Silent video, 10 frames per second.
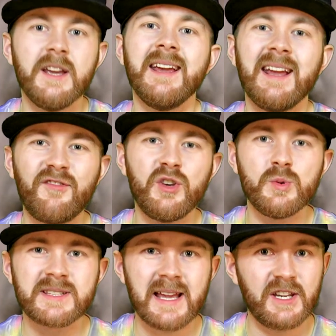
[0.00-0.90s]
If you
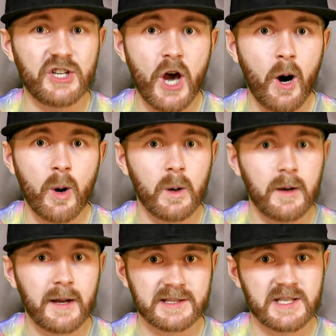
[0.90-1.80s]
say no
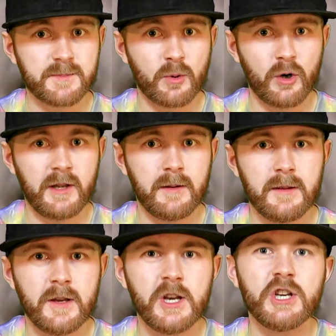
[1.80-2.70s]
at this point,
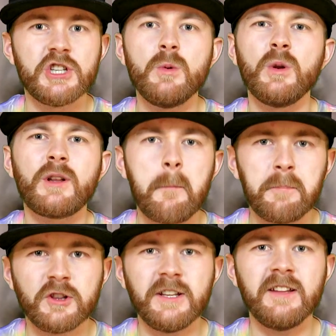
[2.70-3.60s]
she will
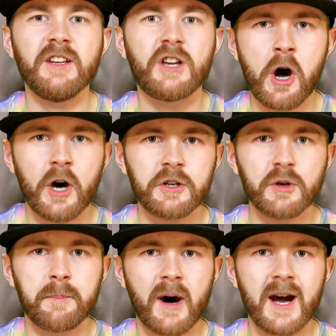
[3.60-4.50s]
completely cut
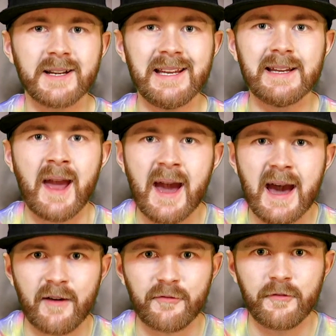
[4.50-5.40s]
your body in
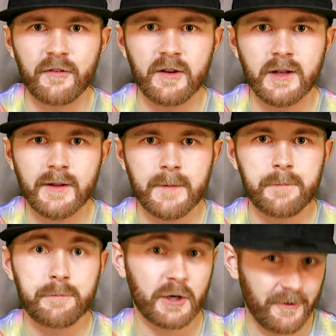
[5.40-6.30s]
half.
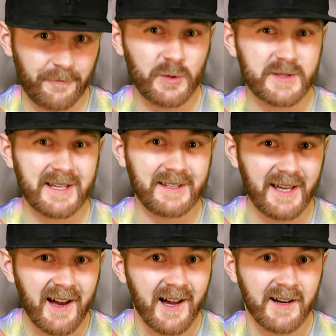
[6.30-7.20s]
But if you say
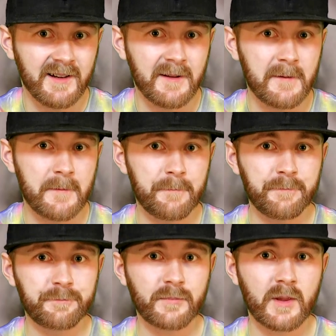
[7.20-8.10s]
yeah,
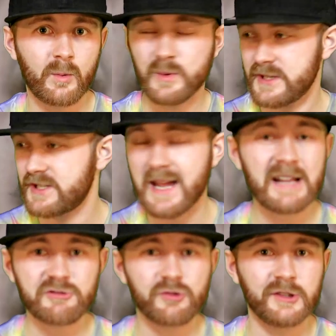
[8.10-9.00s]
which
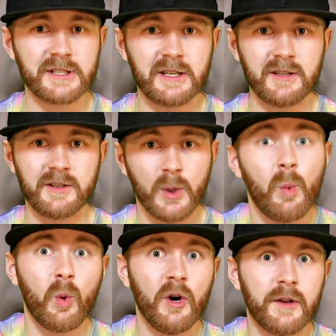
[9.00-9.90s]
naturally you
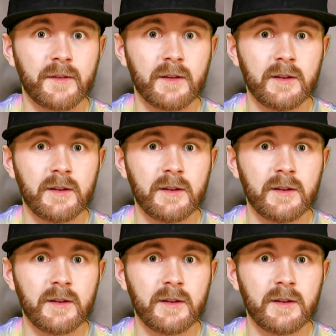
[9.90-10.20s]
would,